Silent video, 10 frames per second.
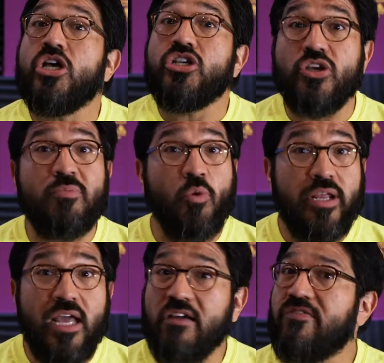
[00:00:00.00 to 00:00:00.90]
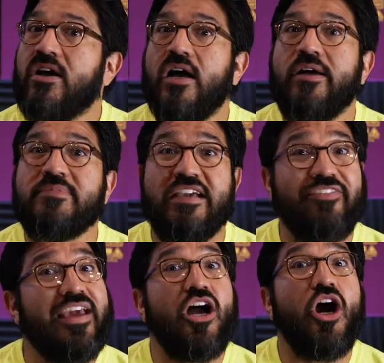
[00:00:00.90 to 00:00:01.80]
So the morning of, definitely
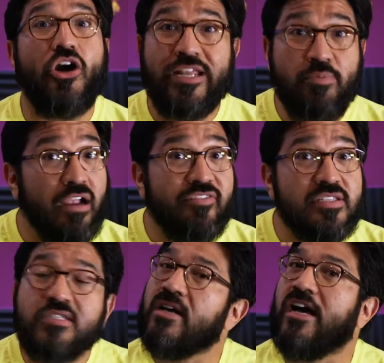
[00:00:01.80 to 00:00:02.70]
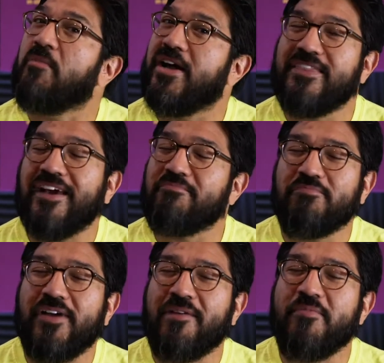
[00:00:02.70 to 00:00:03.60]
had a hearty breakfast. I'm
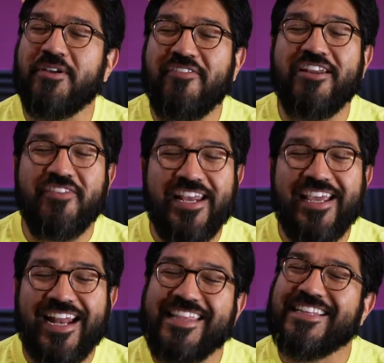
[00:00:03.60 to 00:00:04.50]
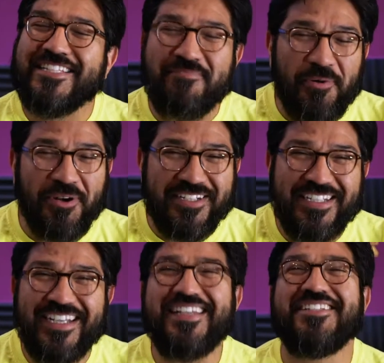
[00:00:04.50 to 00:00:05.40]
a big fan of eating, and I think that's important.
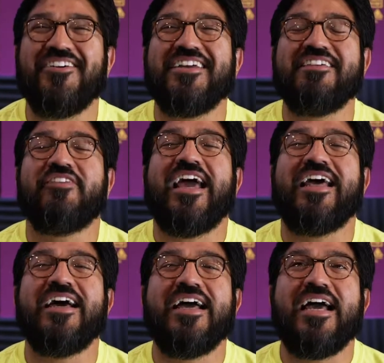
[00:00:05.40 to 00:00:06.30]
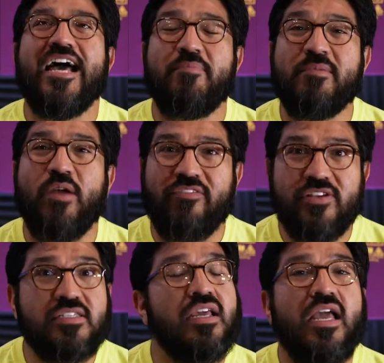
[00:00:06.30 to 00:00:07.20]
So I definitely had a big
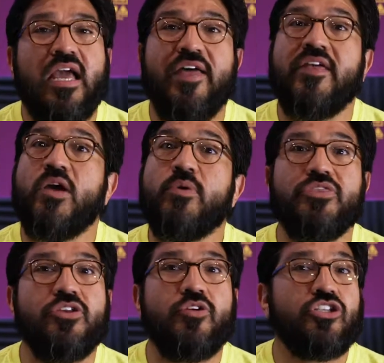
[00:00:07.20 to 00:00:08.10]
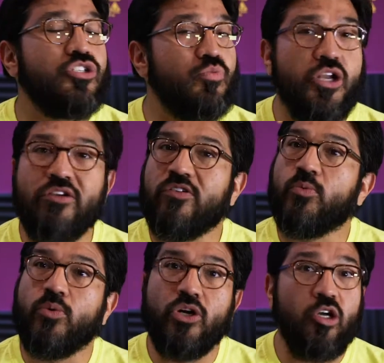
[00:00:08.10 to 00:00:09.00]
breakfast. And then I went through and just went over
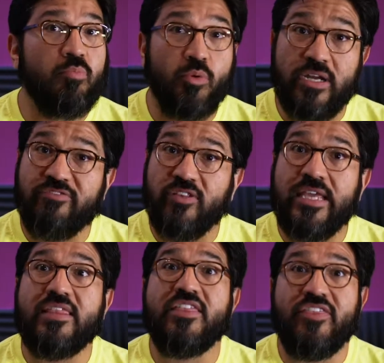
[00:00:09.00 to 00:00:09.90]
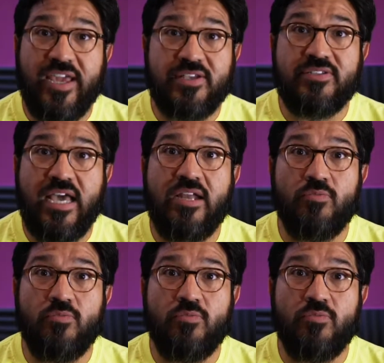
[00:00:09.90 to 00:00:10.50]
real briefly the things that